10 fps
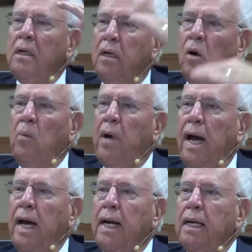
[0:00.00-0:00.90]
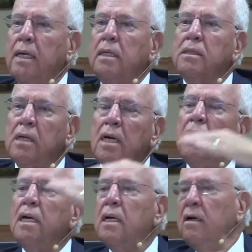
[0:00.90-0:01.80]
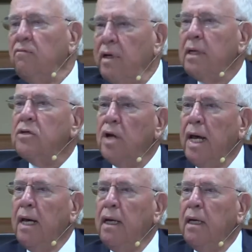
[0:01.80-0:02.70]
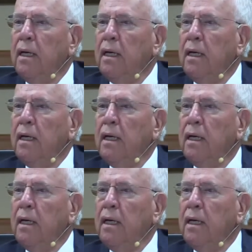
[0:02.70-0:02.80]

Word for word: go back, the son did, and avenge dad.